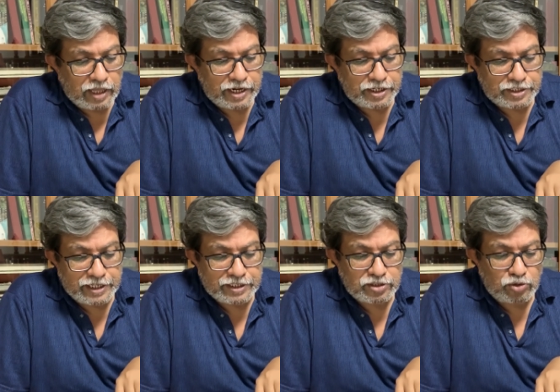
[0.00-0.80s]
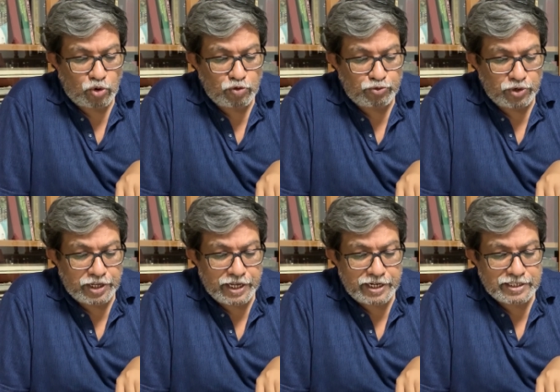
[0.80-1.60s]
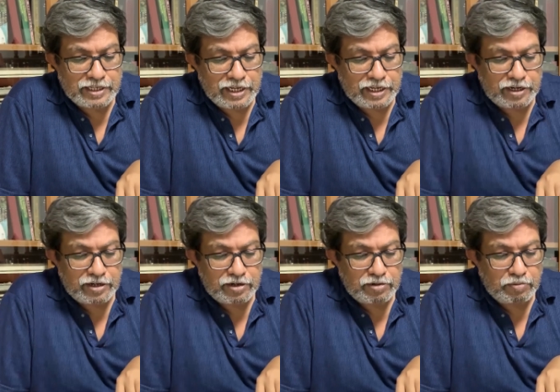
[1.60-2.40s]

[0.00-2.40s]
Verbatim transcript: And it says wrongful gain is gain